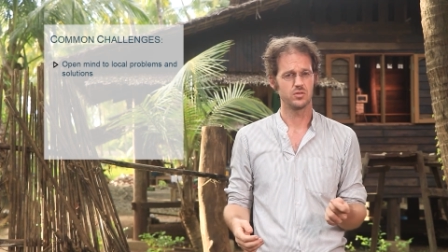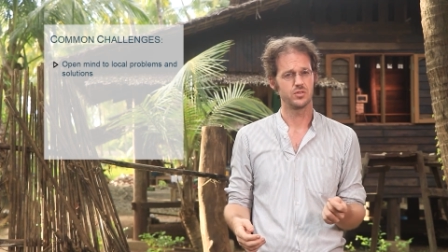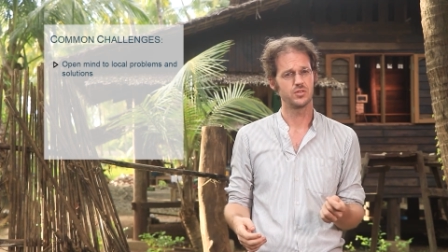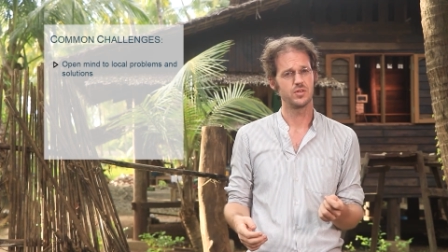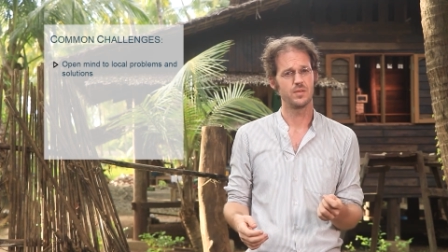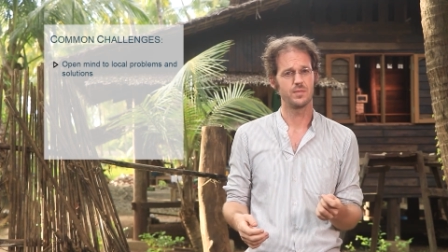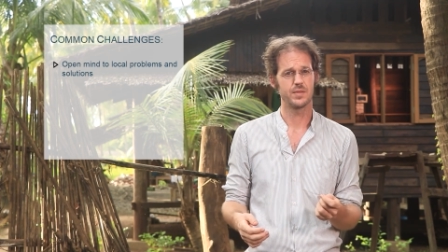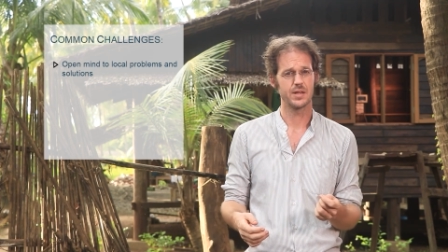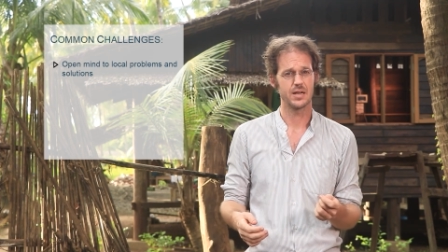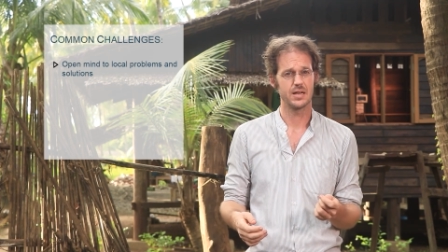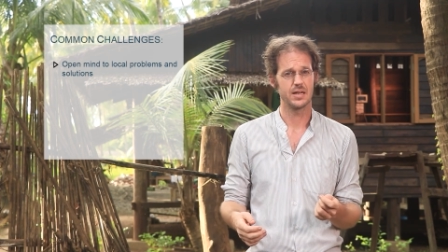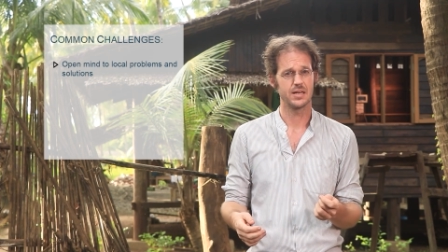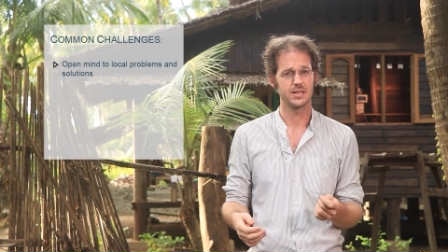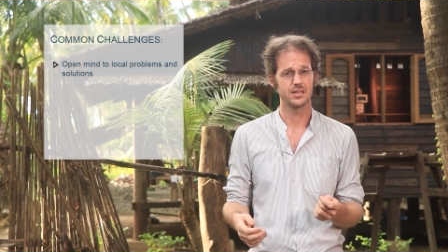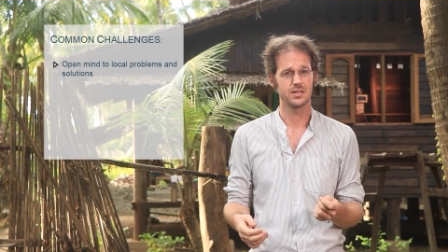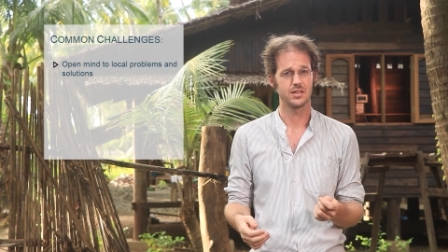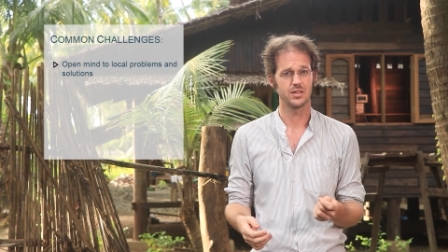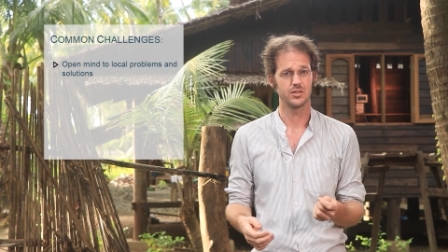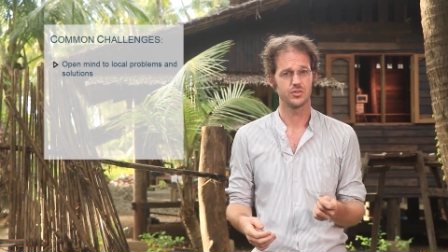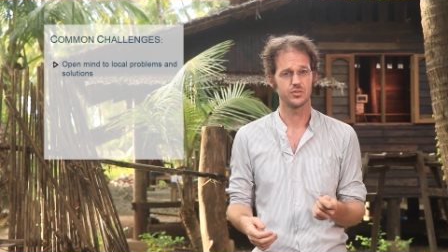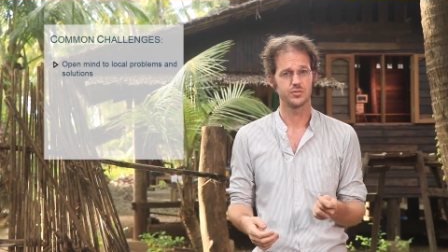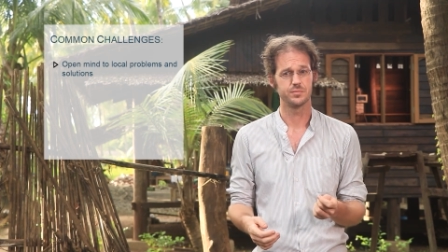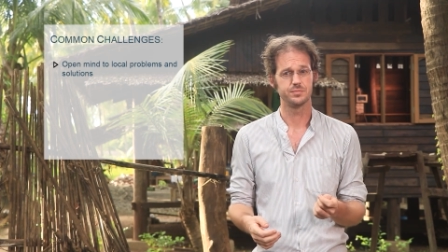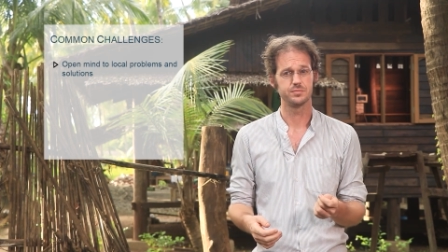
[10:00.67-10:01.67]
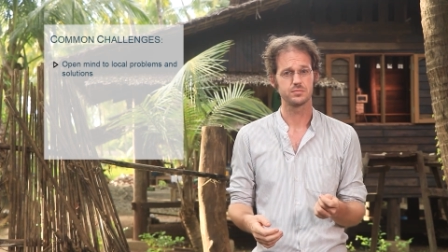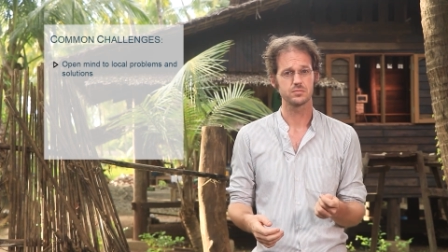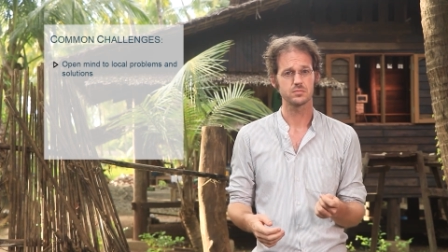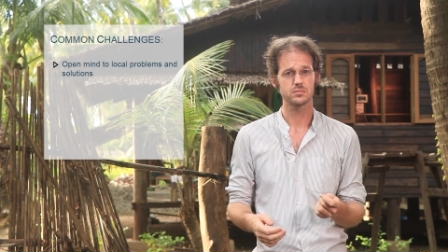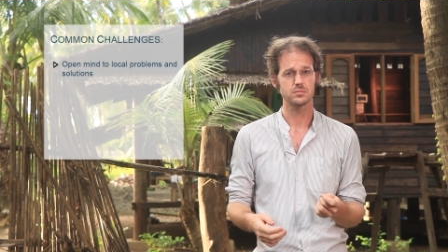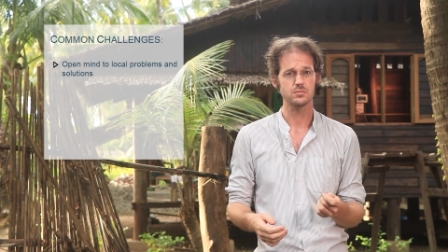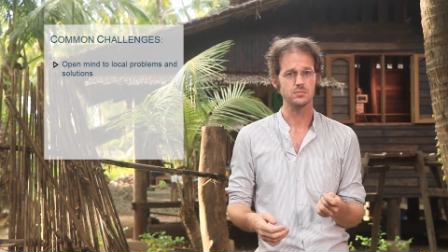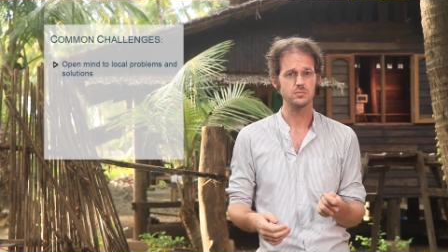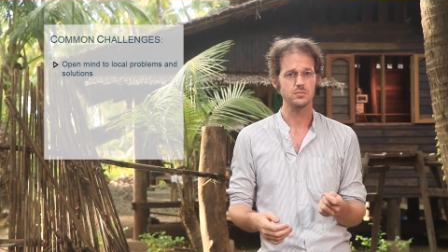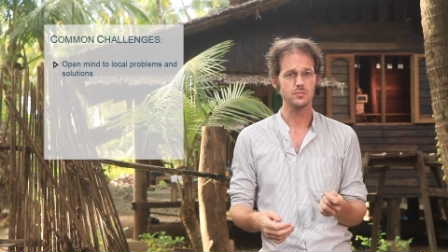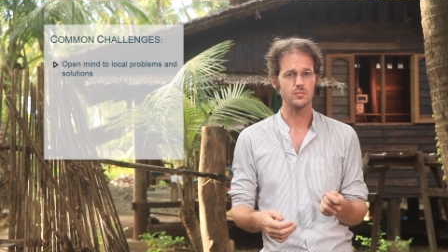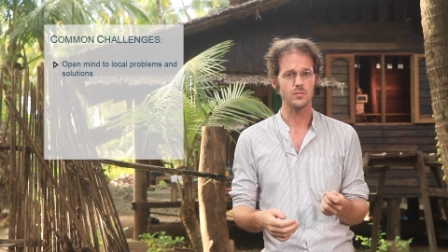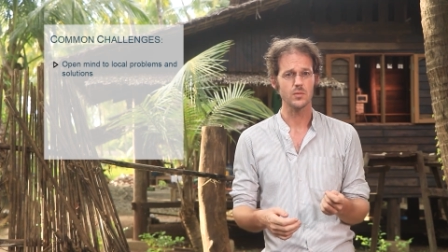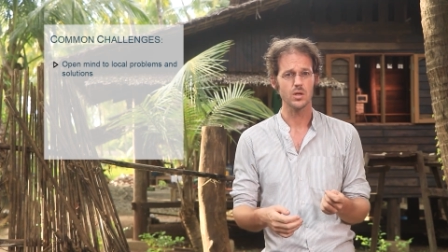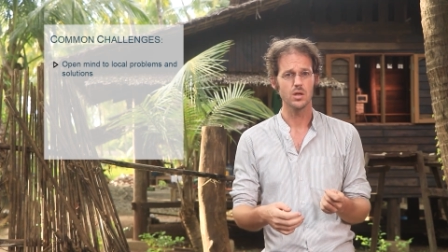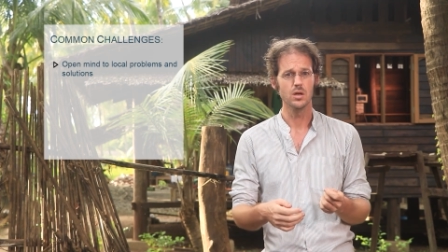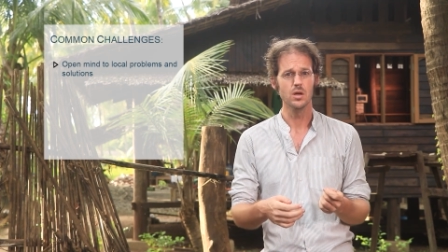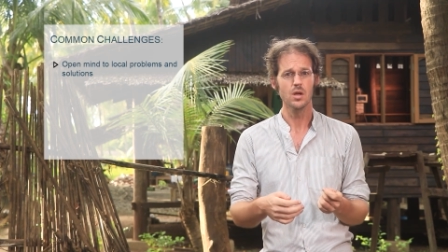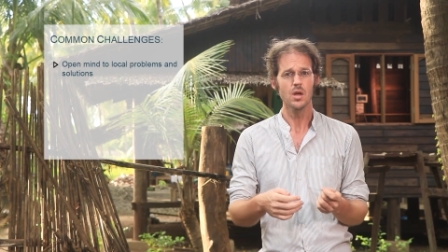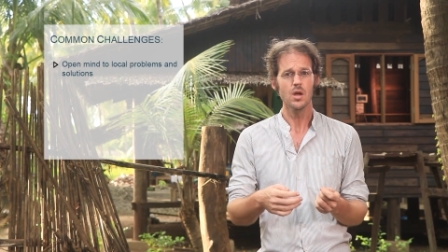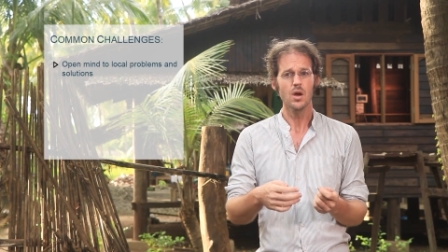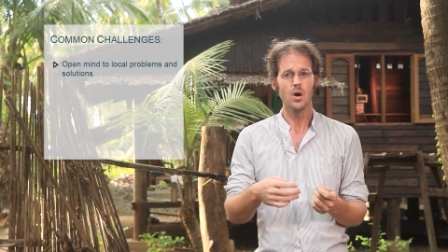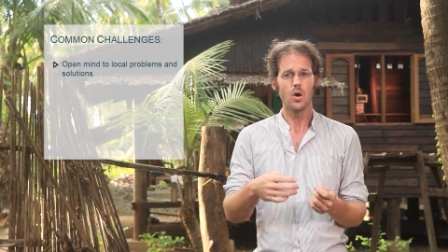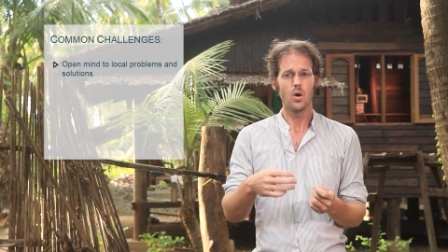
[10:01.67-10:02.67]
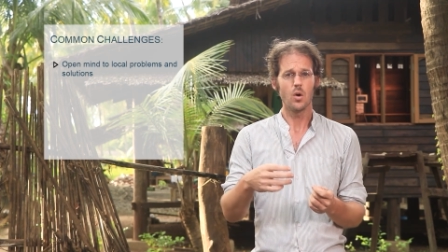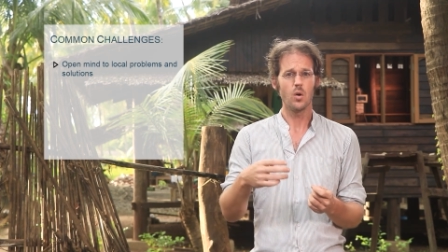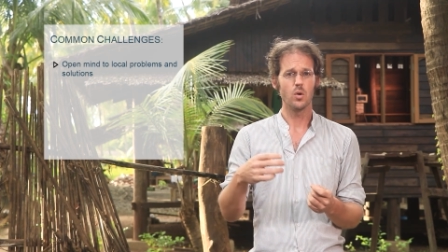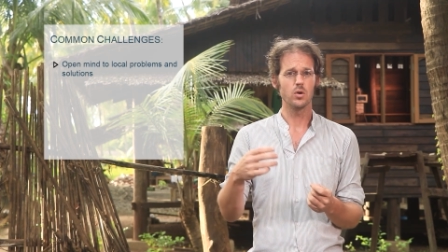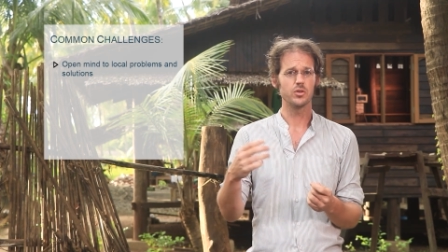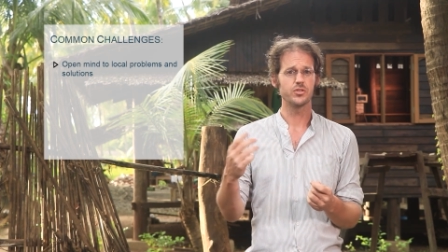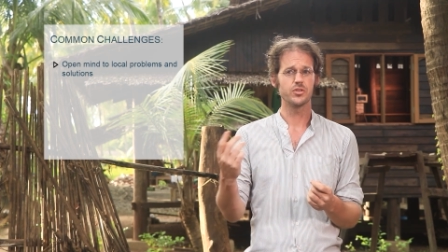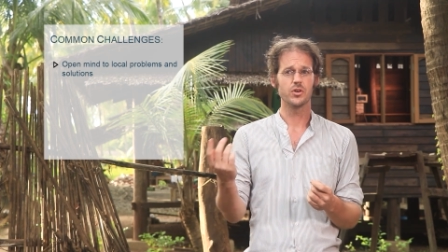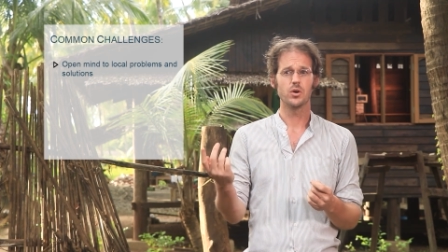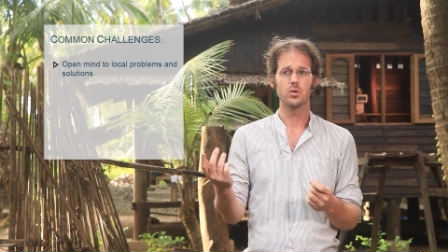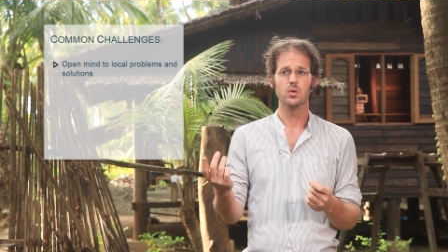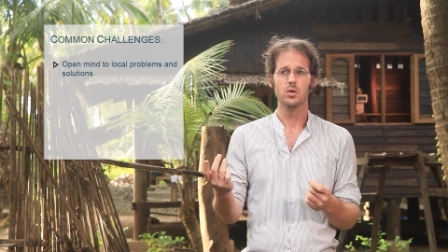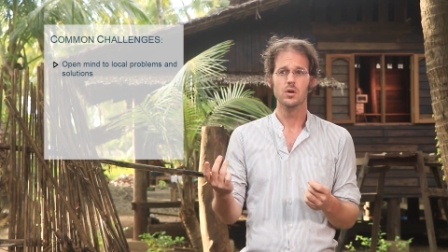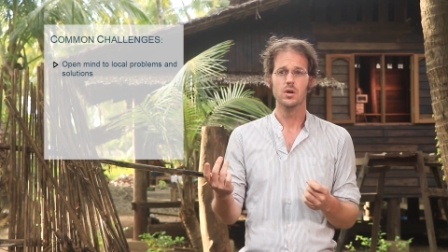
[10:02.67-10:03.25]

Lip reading: something like this. Also,